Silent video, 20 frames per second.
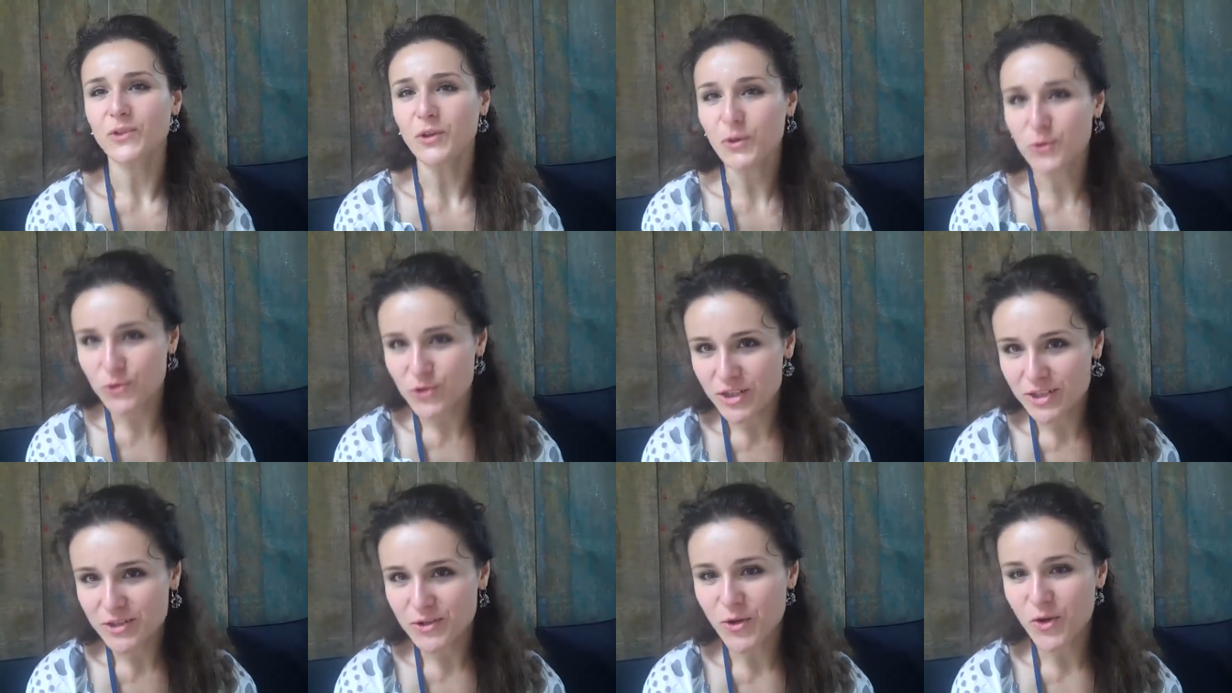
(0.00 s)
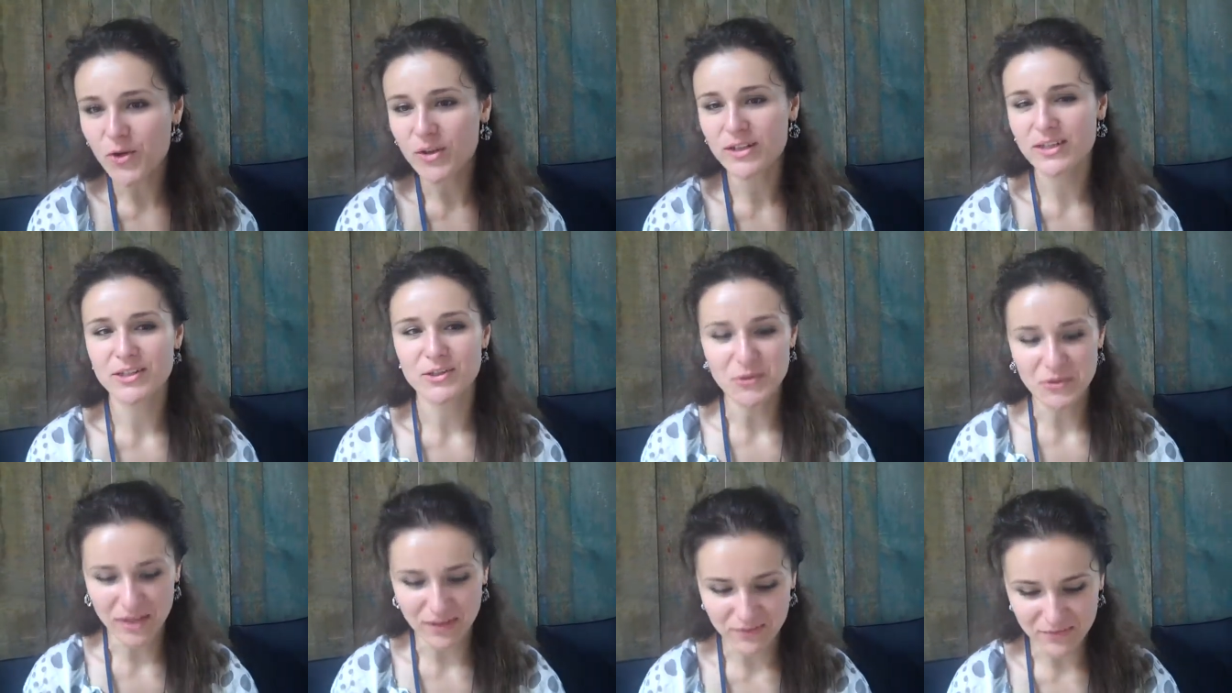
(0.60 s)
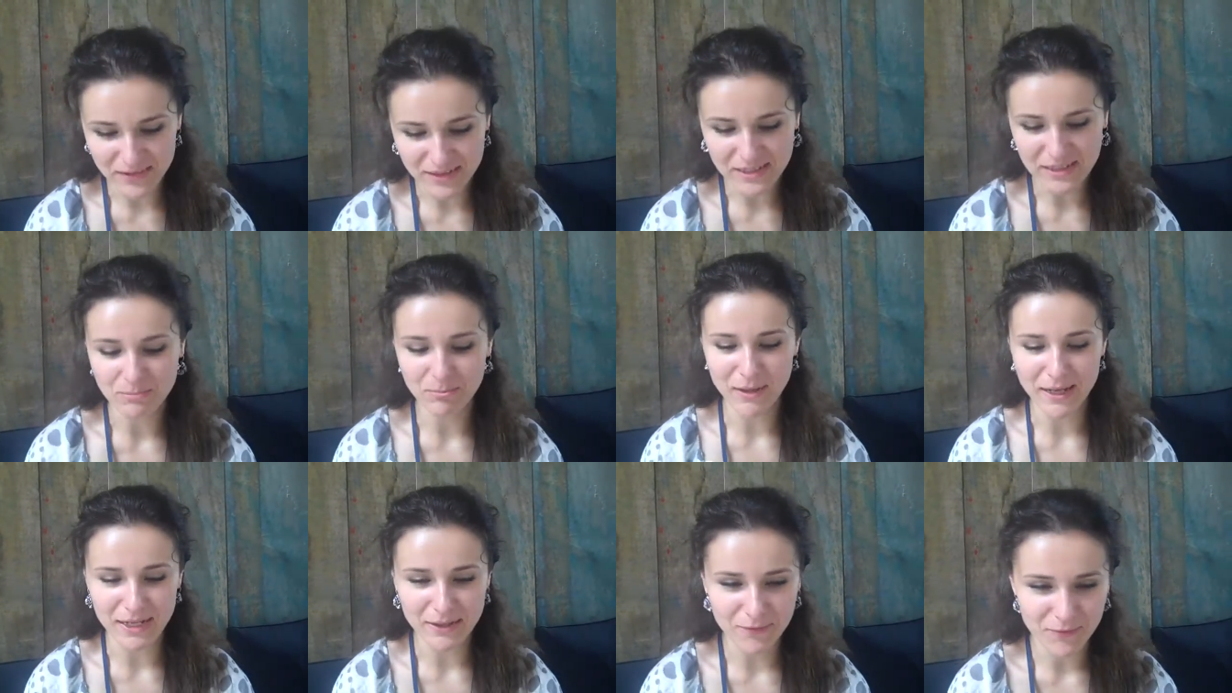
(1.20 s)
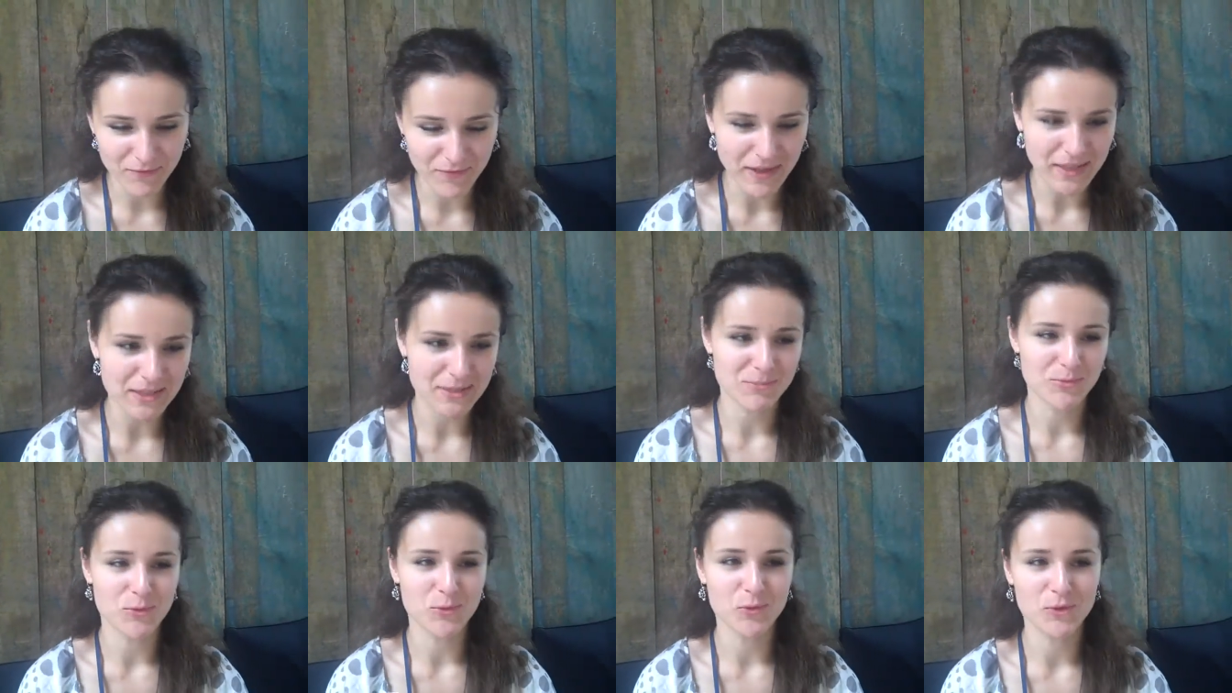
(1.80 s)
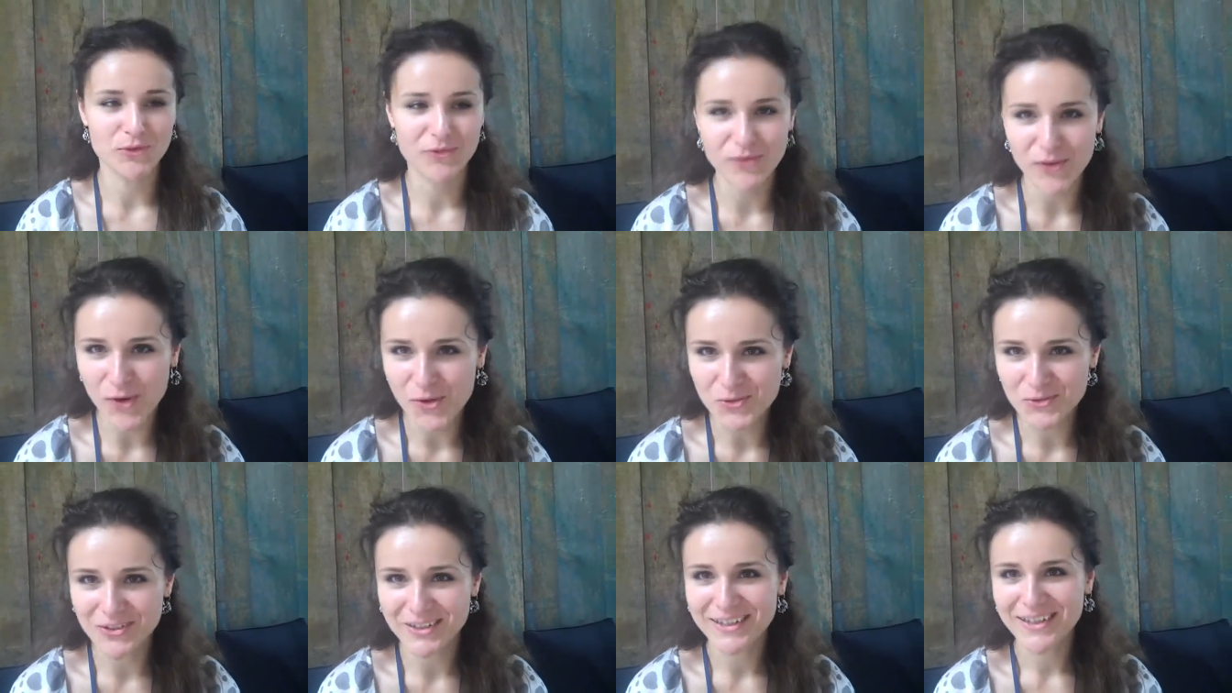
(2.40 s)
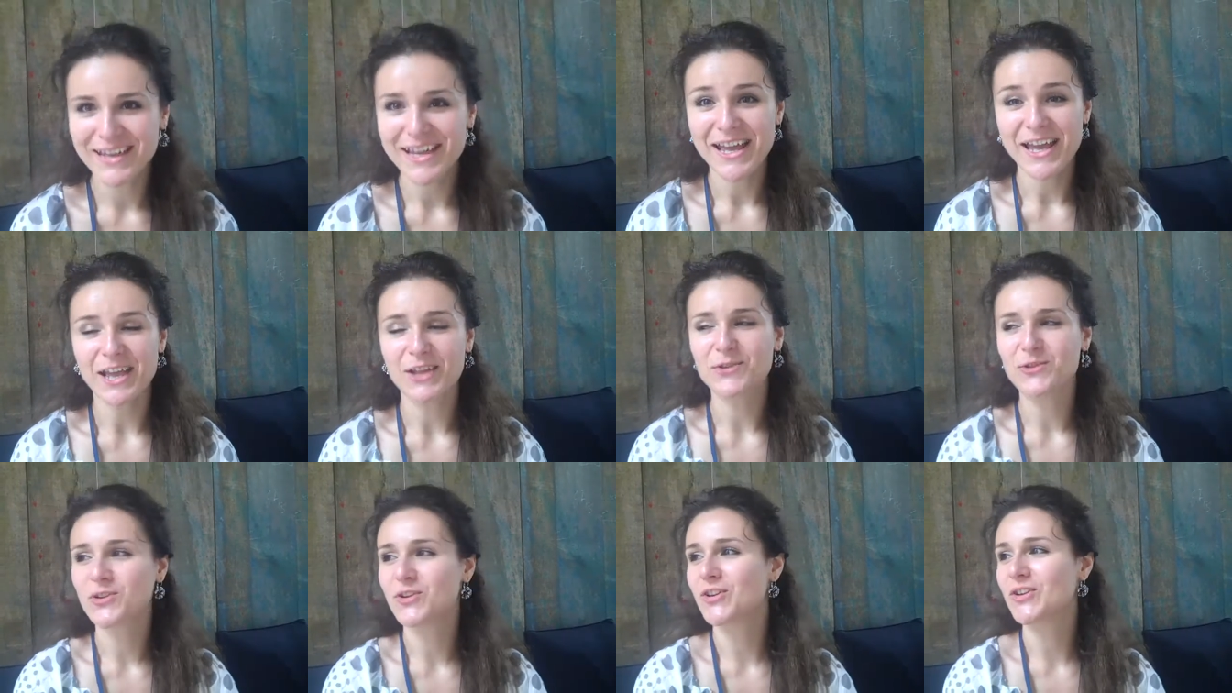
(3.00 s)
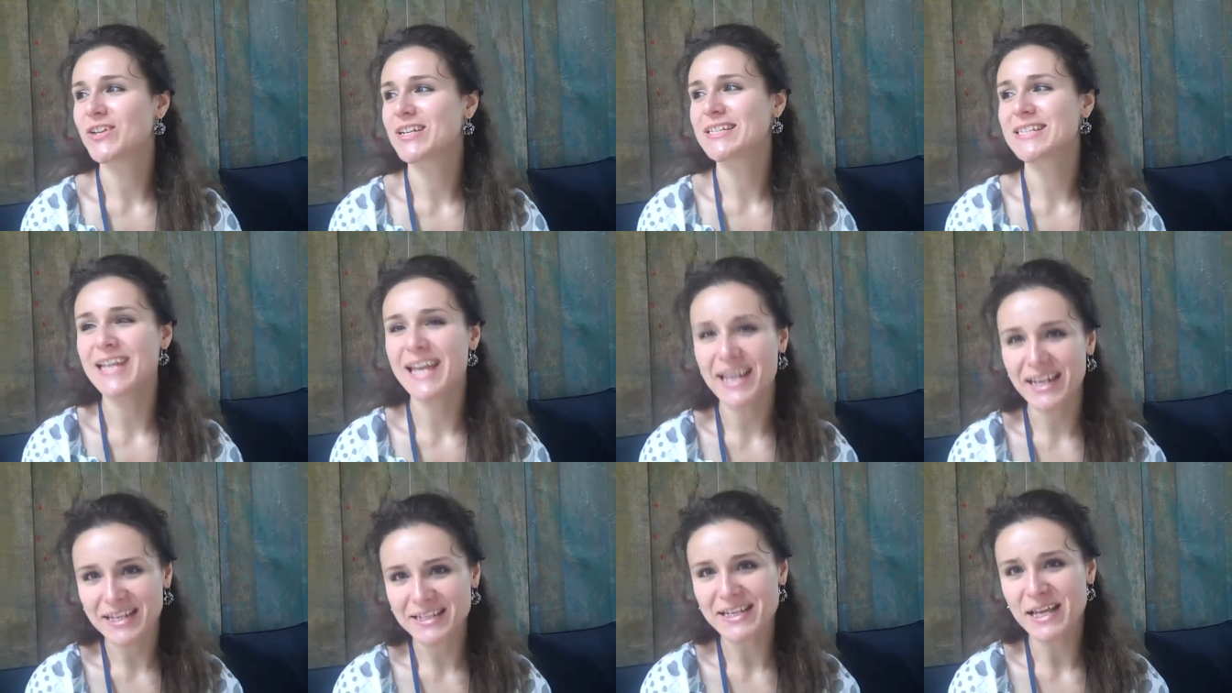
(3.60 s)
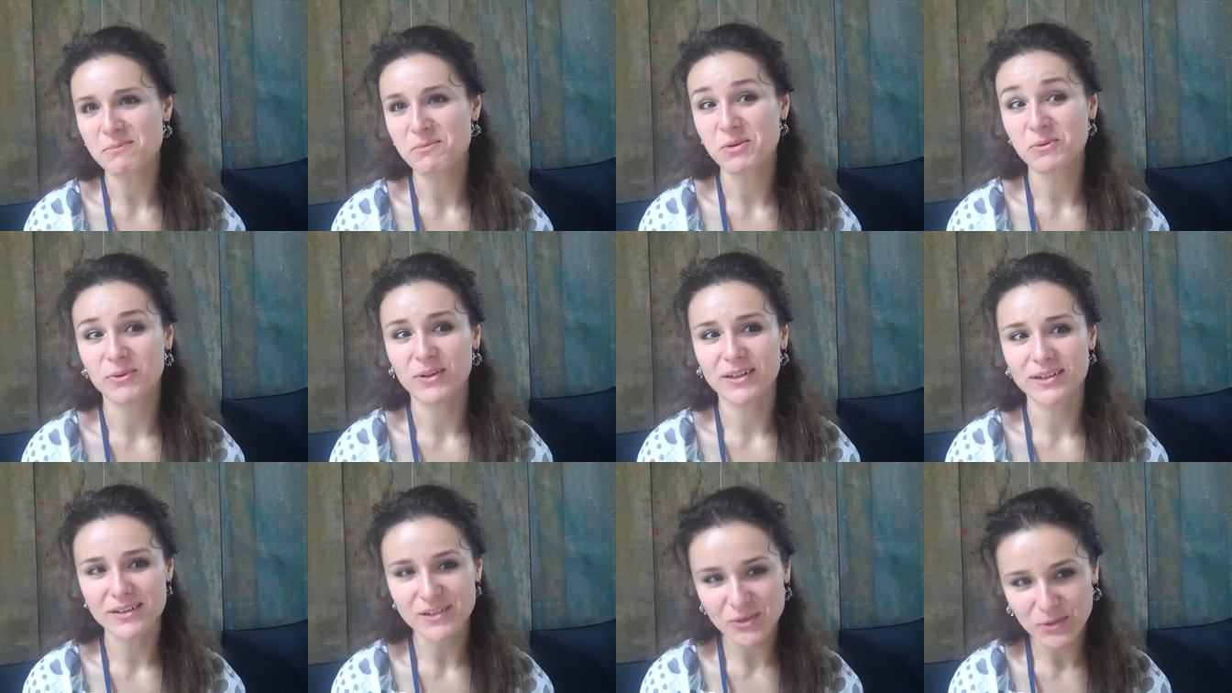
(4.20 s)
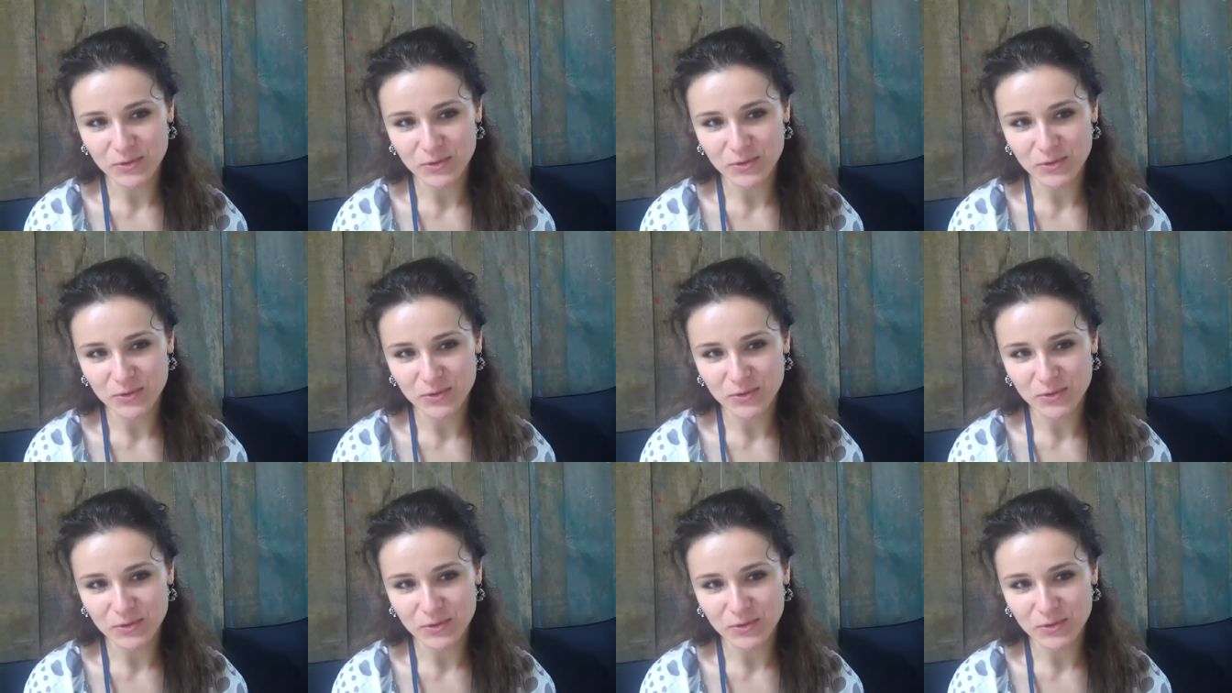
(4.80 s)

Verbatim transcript: you just call us. You have email, Facebook, phone, and you call us anytime you want.